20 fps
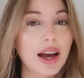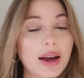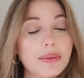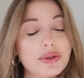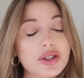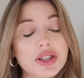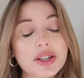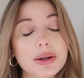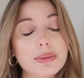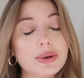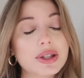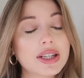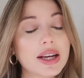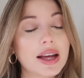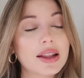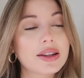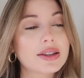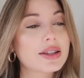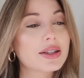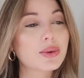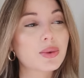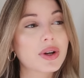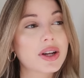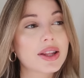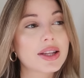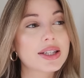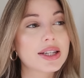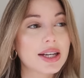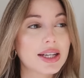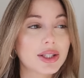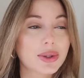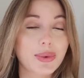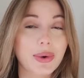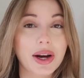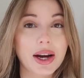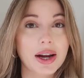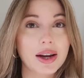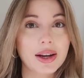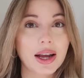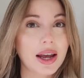I'm just gonna pretend this is one of the days
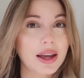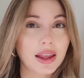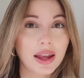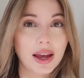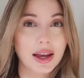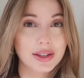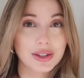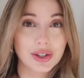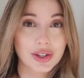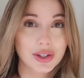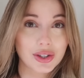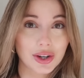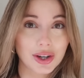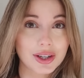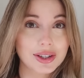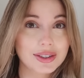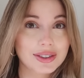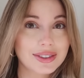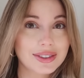where Haley has dessert,